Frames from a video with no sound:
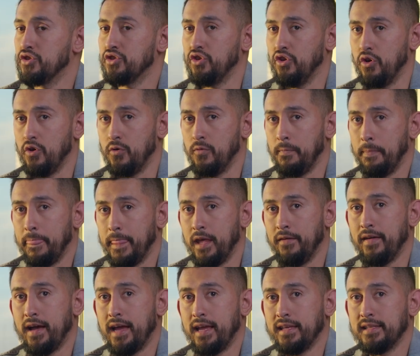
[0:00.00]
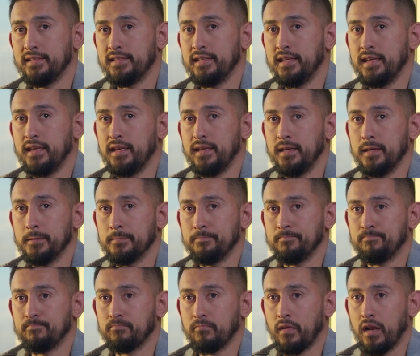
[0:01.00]
So if I see,
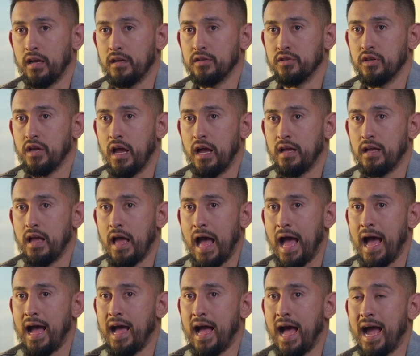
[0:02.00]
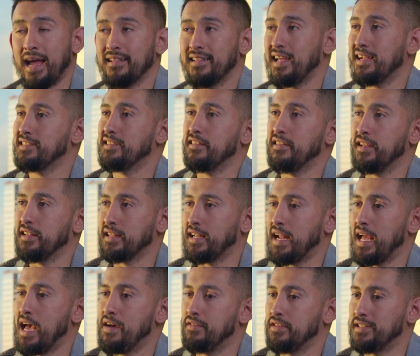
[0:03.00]
I'd like to think that
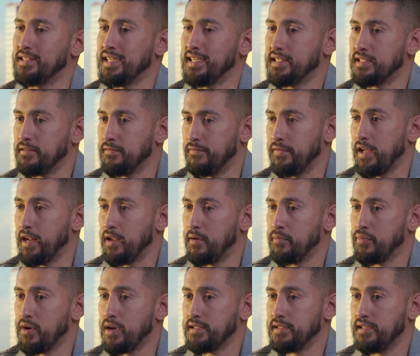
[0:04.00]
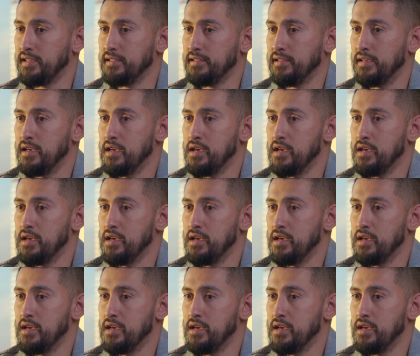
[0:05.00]
I have a decent vetting process.